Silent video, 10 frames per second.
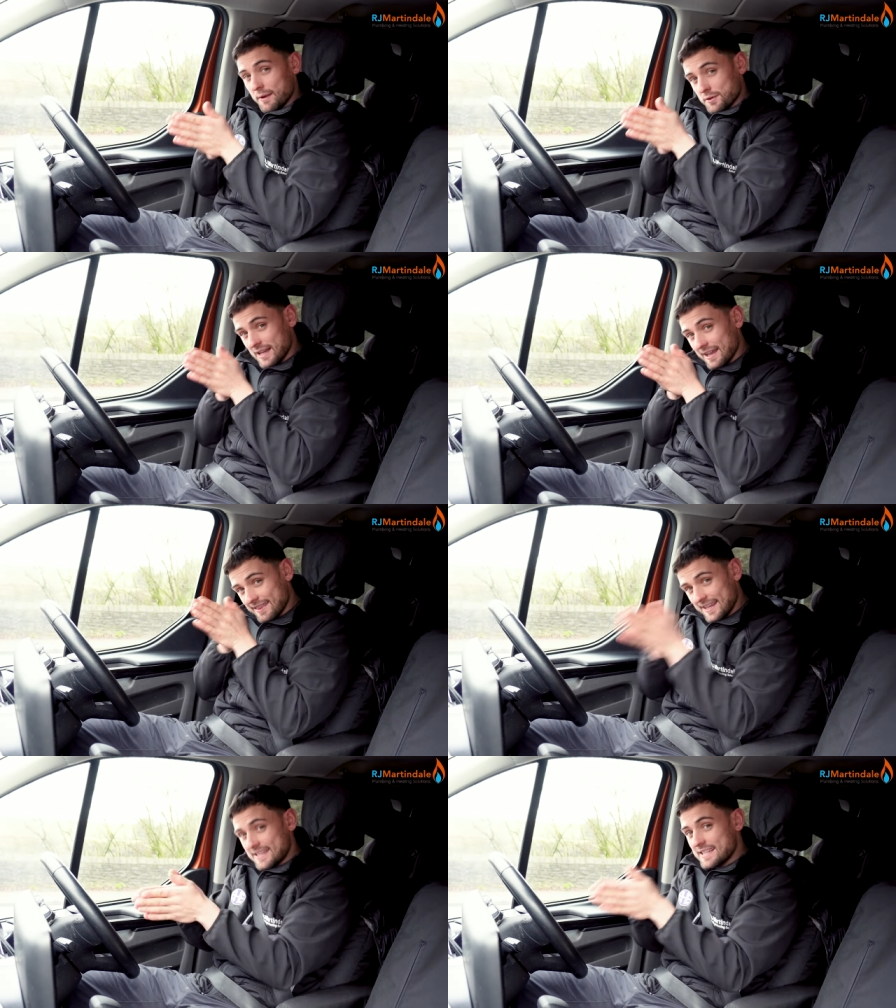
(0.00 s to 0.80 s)
That was
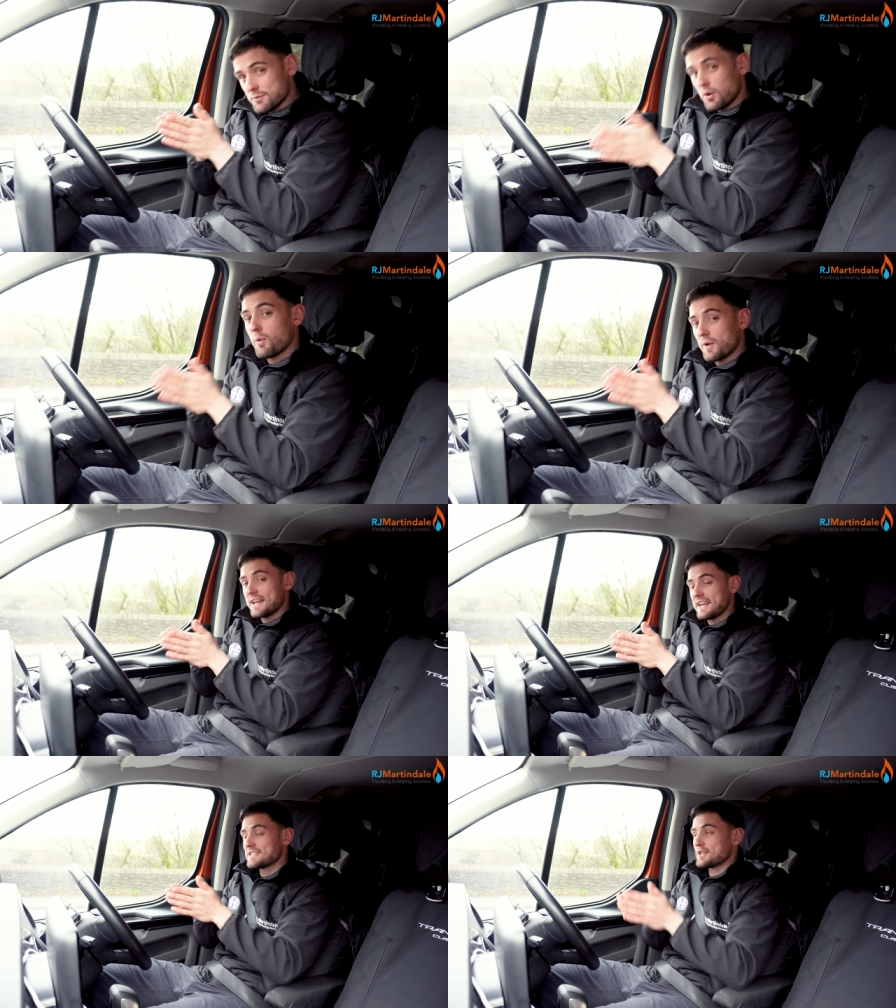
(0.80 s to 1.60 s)
like, this is what
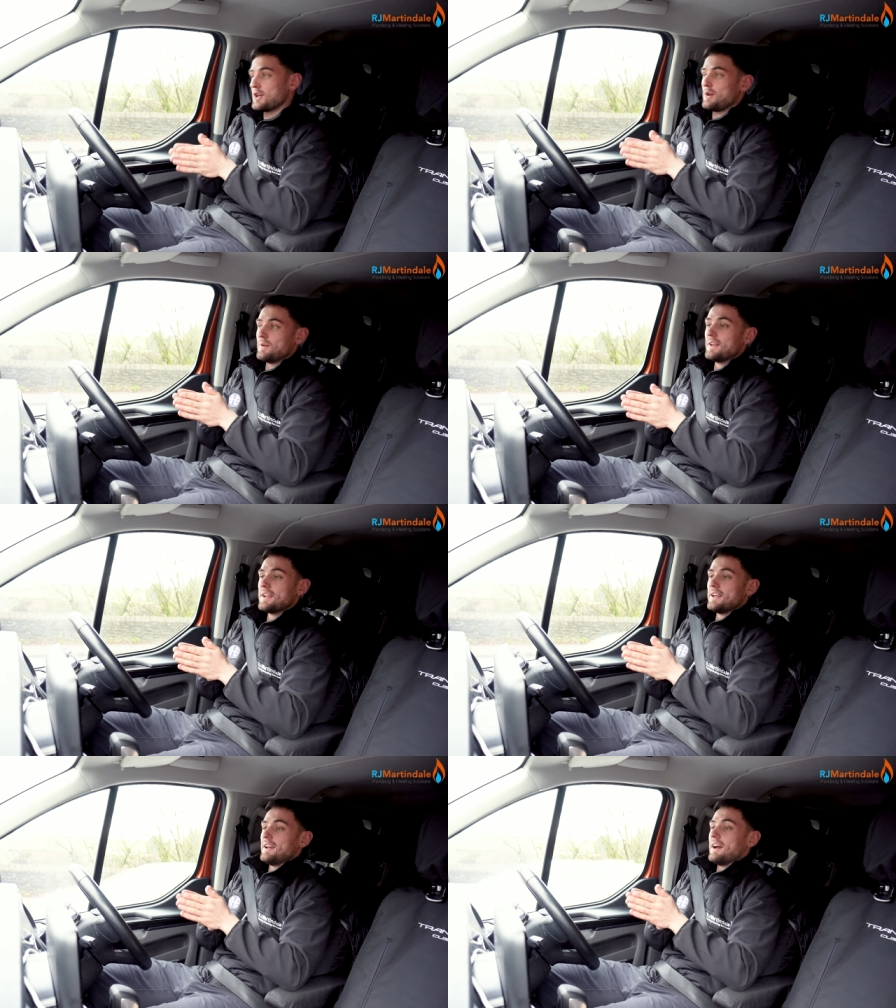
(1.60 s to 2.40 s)
we need to do.
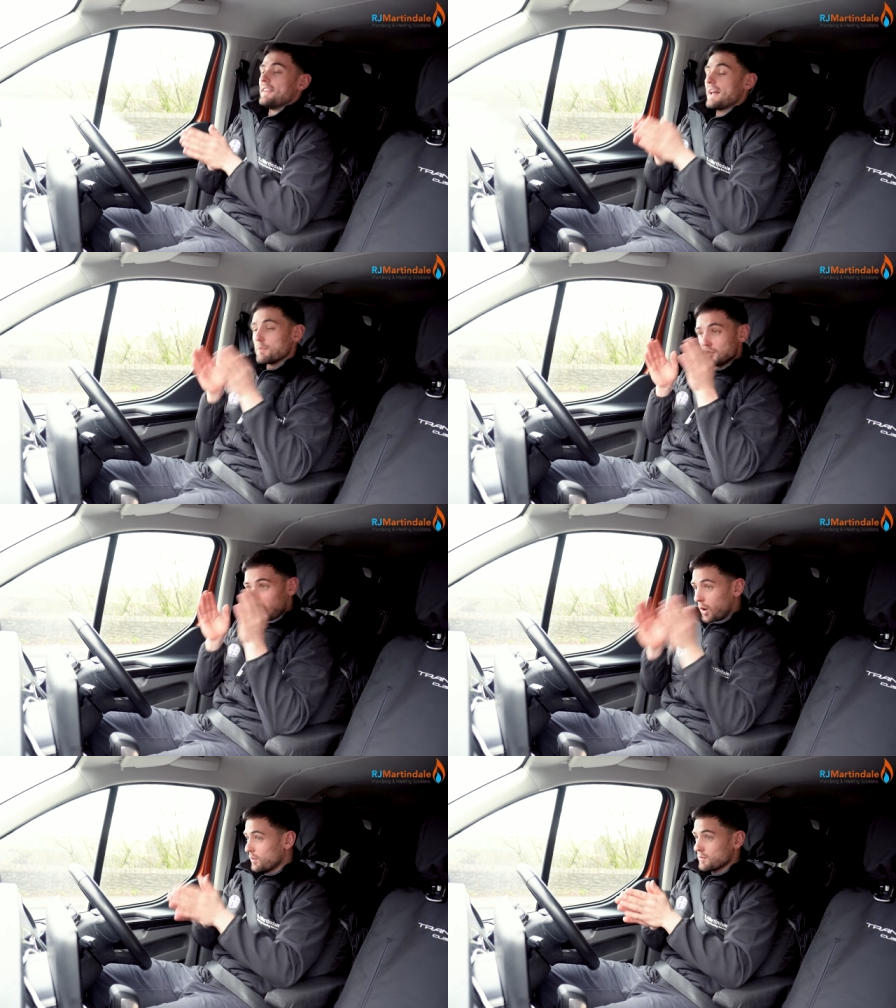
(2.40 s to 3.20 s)
And that was
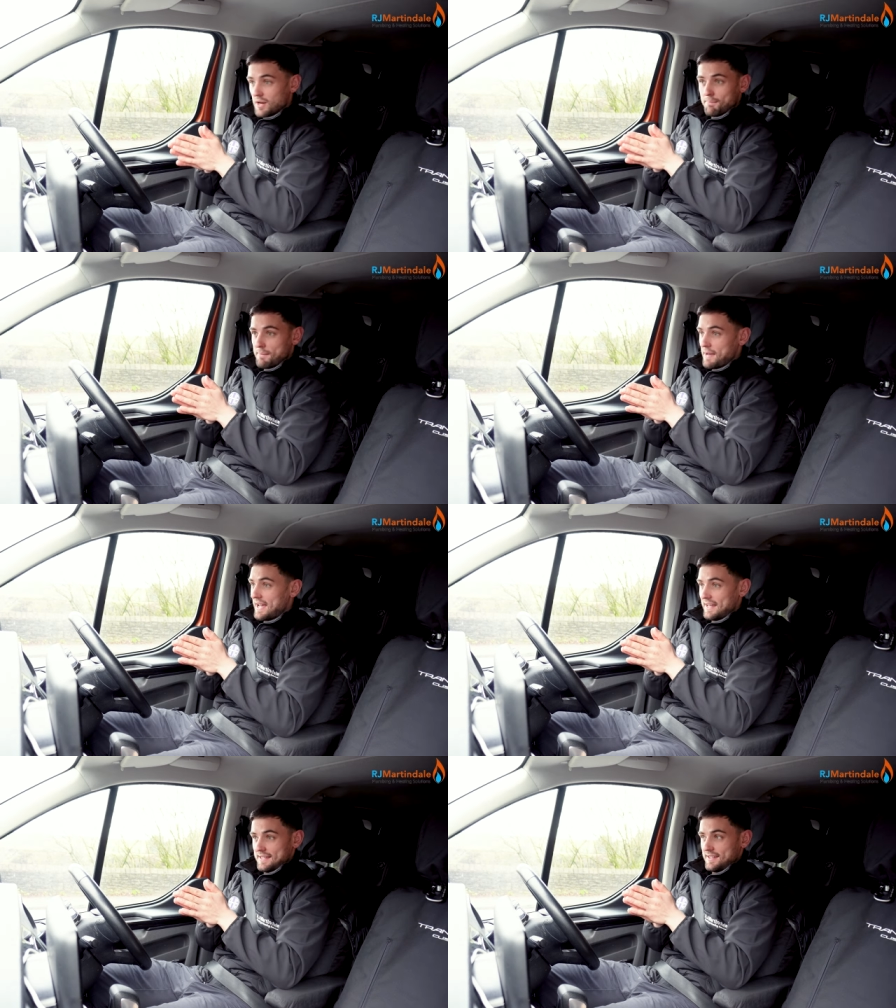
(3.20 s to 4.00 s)
all that was on my
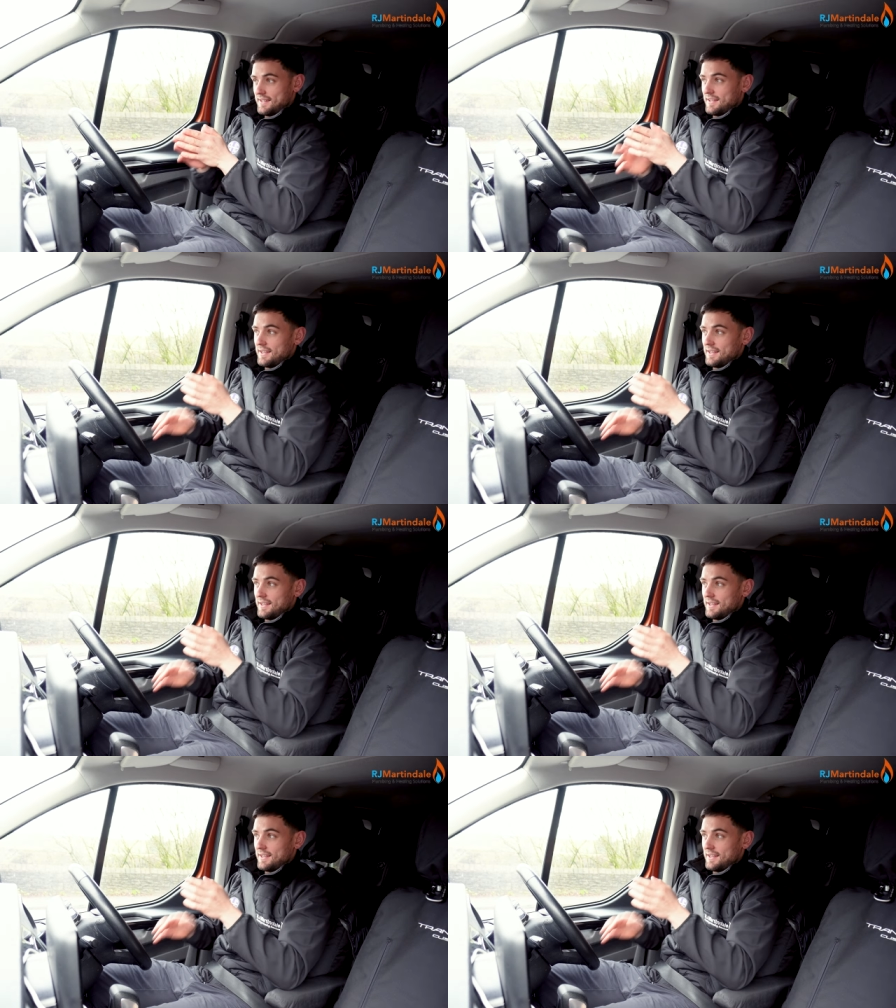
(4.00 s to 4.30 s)
mind.